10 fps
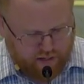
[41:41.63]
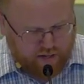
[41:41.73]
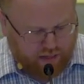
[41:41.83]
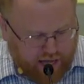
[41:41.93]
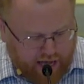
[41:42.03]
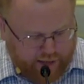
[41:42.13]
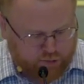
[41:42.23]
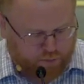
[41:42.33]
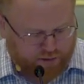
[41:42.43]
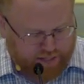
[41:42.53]
The
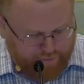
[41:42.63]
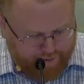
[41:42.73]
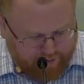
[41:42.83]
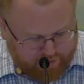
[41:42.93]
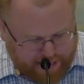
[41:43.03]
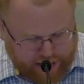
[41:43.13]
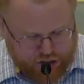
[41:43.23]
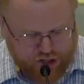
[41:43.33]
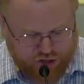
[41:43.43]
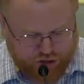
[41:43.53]
gospel is a
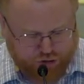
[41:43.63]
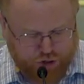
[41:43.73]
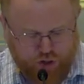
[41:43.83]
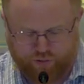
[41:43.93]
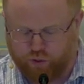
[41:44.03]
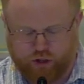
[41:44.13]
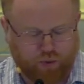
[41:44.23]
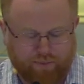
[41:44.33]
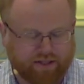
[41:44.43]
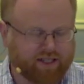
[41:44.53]
foundational truth of which
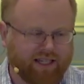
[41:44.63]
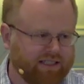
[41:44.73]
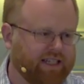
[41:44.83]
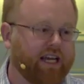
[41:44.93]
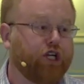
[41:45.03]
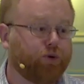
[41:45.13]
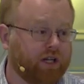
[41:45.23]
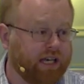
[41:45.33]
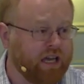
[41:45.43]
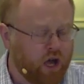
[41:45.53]
we must
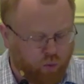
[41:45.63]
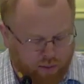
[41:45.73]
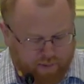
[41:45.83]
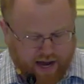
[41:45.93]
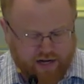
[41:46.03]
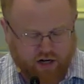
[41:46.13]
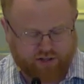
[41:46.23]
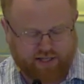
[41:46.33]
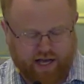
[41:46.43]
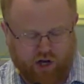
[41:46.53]
continually remind
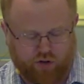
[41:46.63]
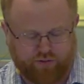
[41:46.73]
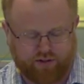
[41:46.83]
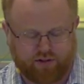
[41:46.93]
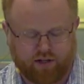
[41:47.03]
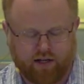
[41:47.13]
ourselves.